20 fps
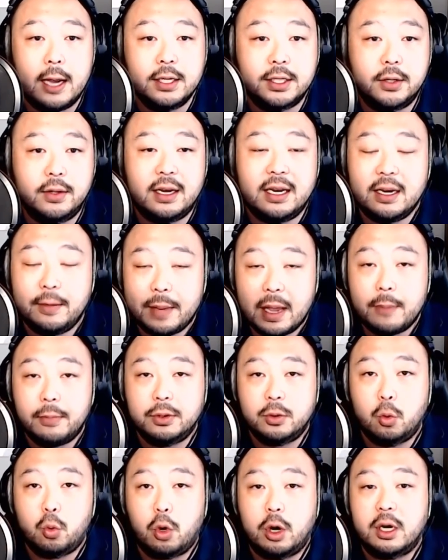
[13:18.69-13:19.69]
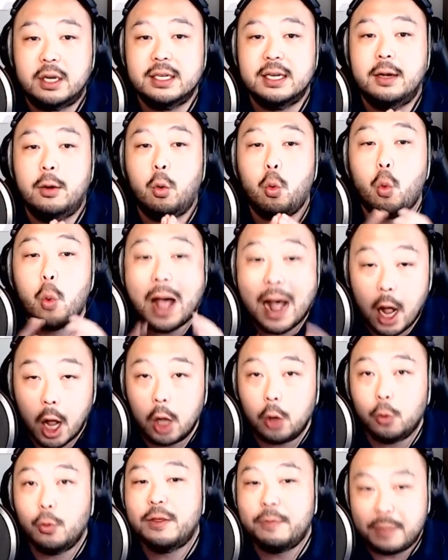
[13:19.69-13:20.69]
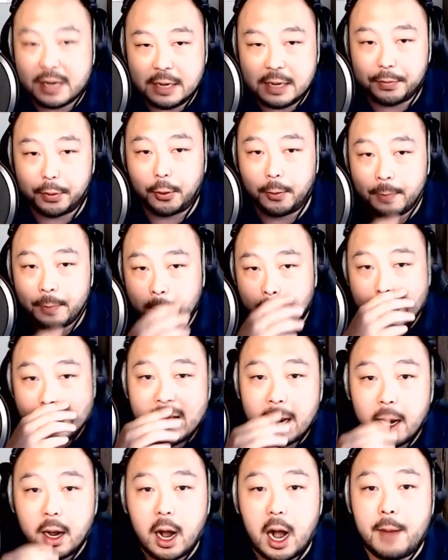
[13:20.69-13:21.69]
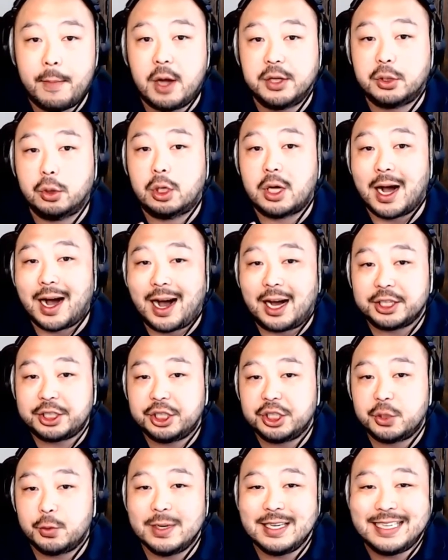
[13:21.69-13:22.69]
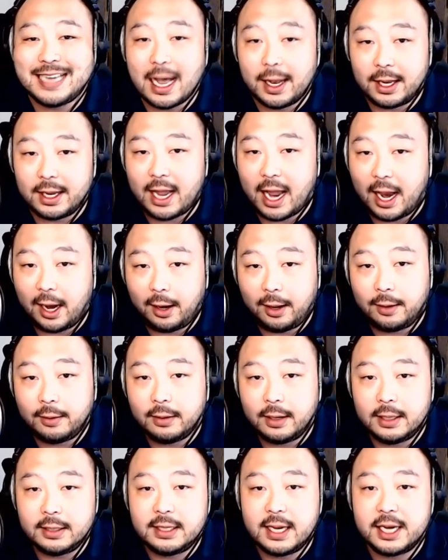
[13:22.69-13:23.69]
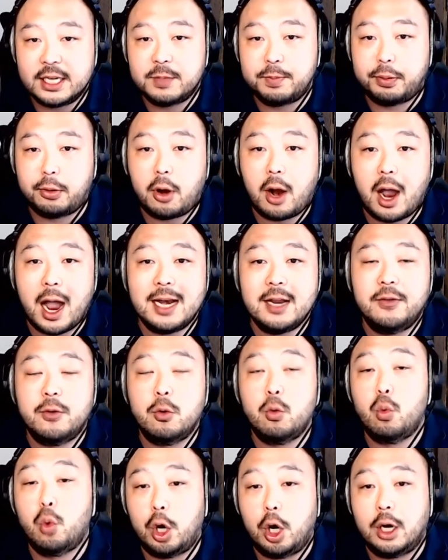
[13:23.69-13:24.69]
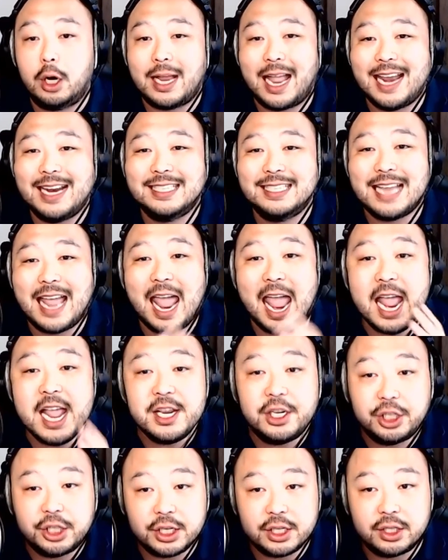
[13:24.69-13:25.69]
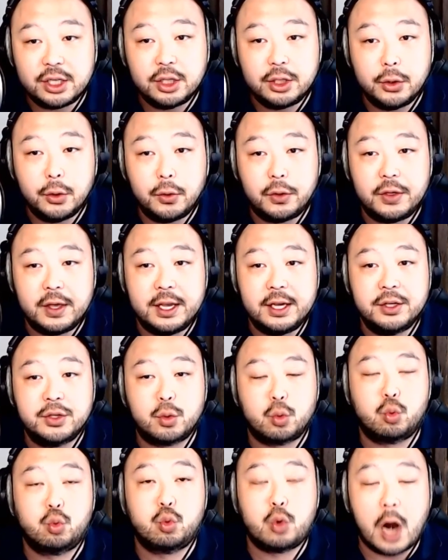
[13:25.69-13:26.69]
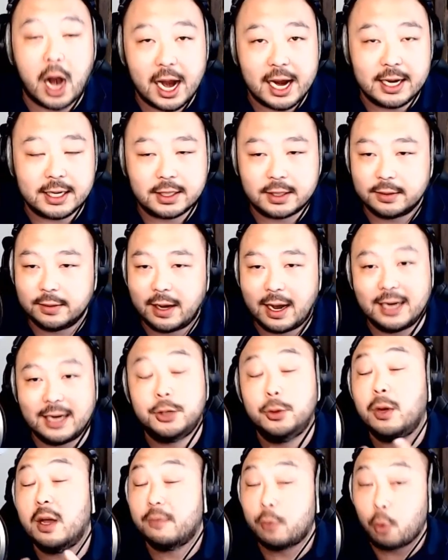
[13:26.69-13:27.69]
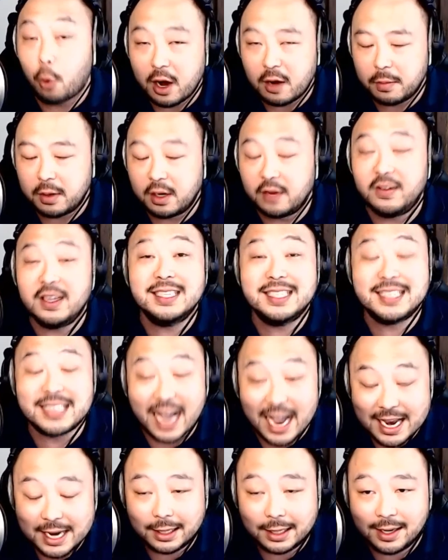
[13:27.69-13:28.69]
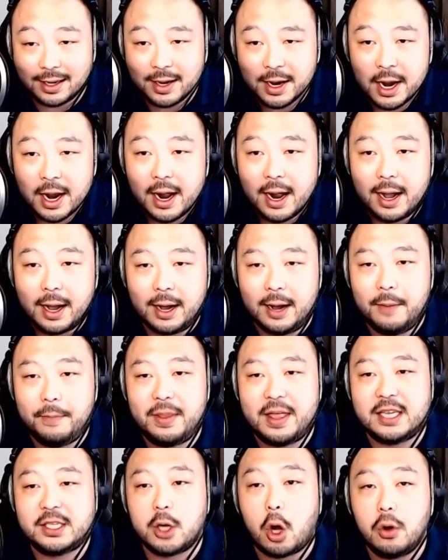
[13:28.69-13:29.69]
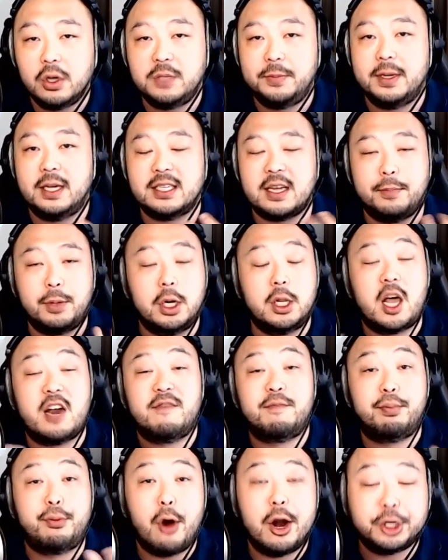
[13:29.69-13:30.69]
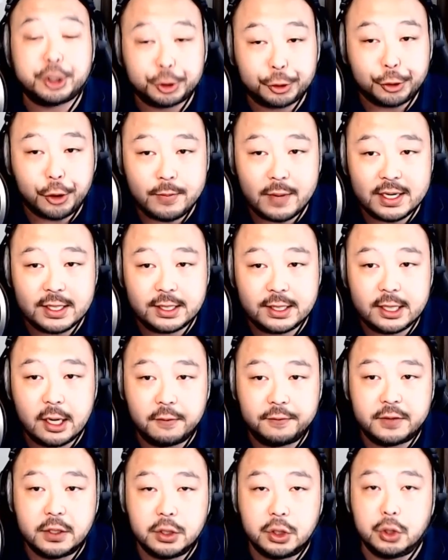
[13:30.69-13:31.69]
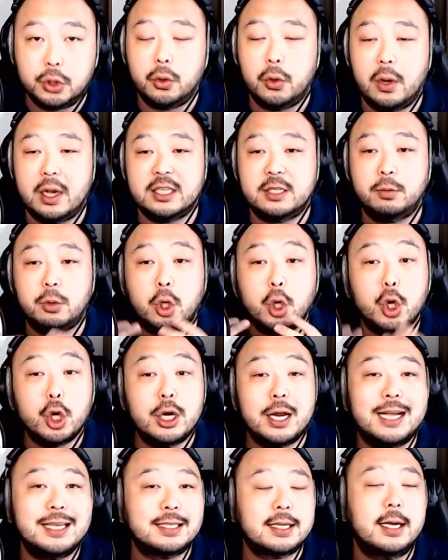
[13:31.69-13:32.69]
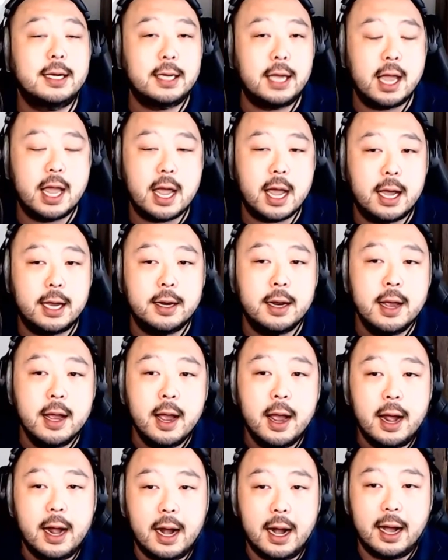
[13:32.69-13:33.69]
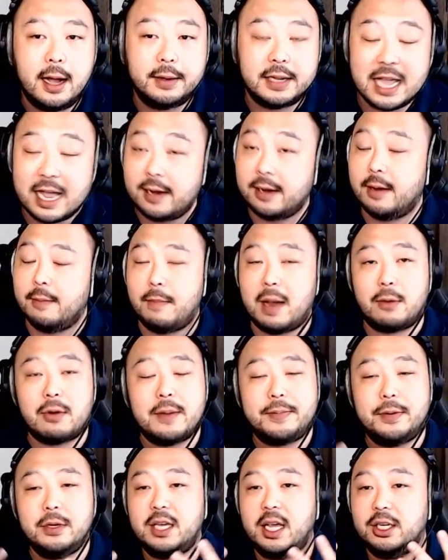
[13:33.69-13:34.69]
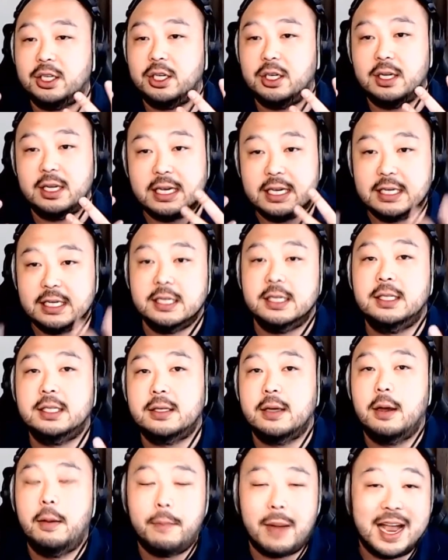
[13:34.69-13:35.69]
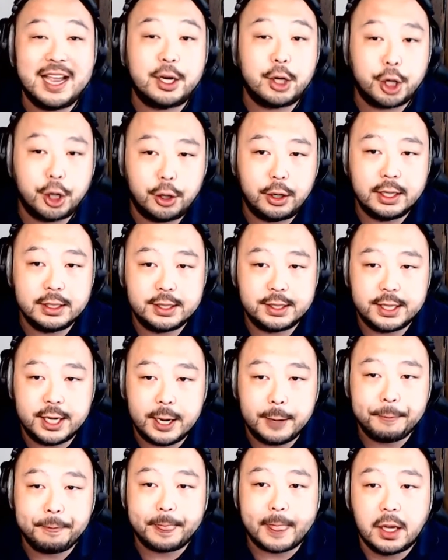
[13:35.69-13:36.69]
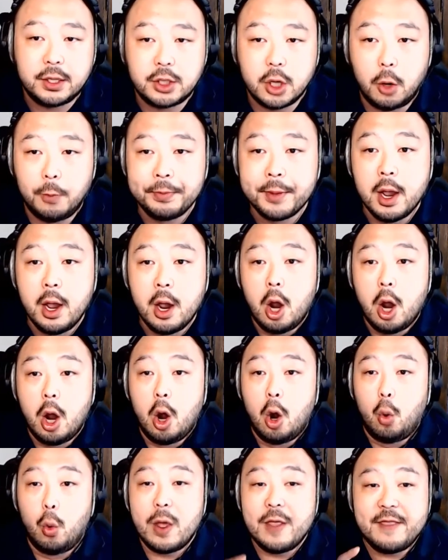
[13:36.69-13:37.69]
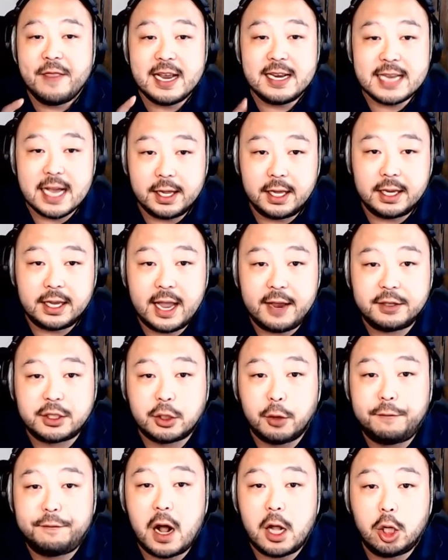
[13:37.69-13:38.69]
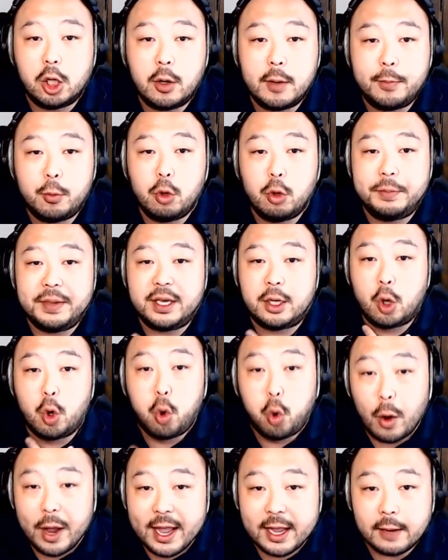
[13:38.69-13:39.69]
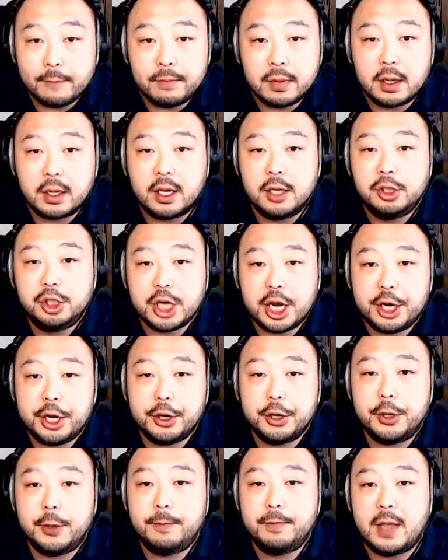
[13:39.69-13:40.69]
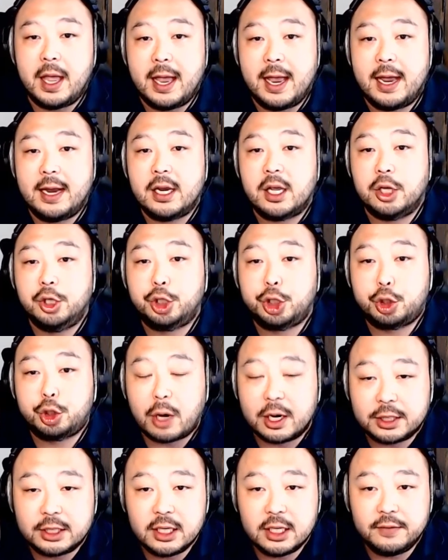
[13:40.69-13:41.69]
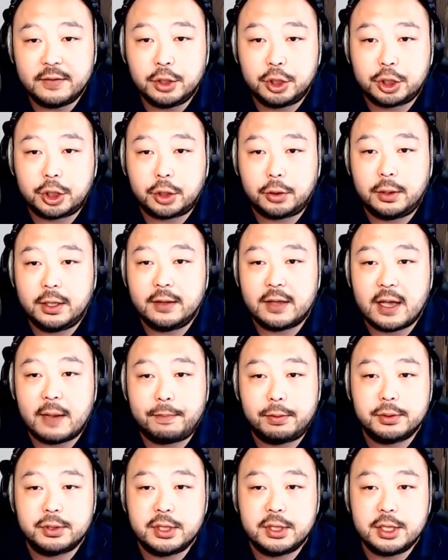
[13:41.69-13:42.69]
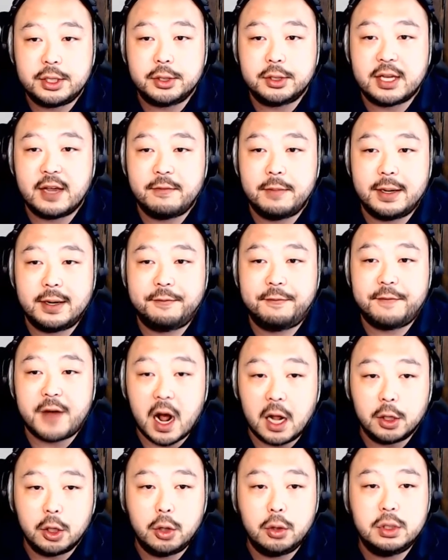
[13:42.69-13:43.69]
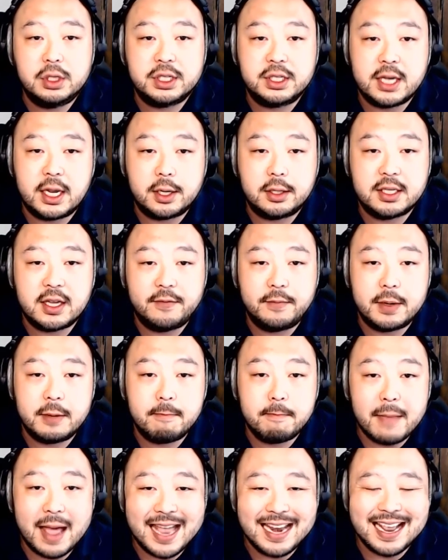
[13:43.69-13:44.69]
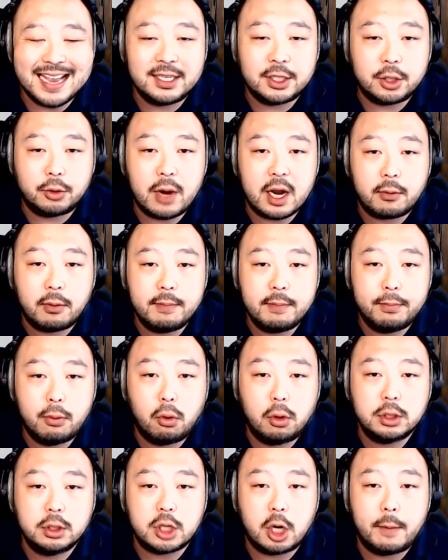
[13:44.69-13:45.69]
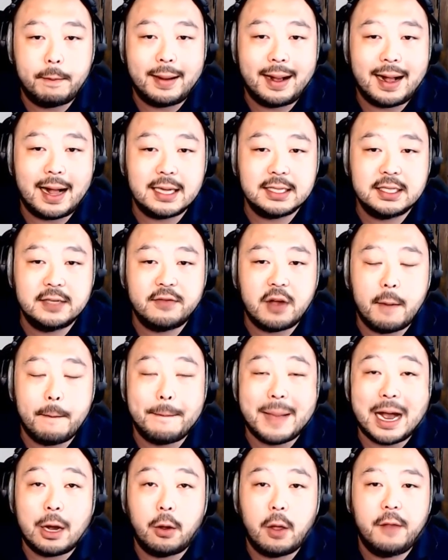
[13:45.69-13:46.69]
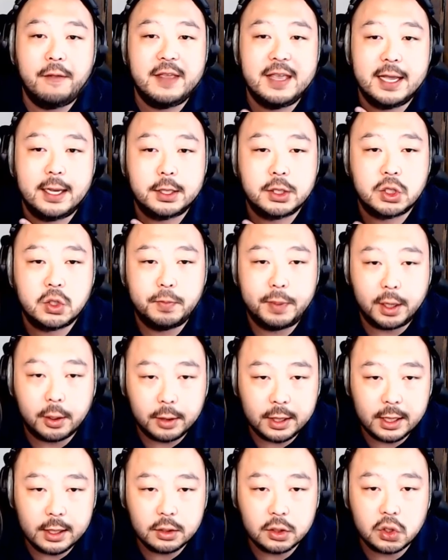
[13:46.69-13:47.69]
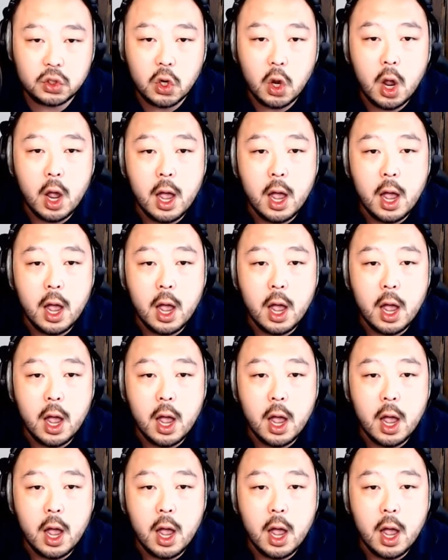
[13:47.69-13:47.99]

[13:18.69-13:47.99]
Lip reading: So they need to be able to work well with people. I'm also cautious when delegating and takes pride in the work and is anxious to do things right. I do have quite a bit of anxiety, but that's always because I put a lot of pressure on myself to do as good as I can. Again, my reputation is my currency. So when they delegate, so follow-up will be quick, congenial, and constructive, ensuring that procedures have been followed, standards have been met, and direct reports are positive about the experience.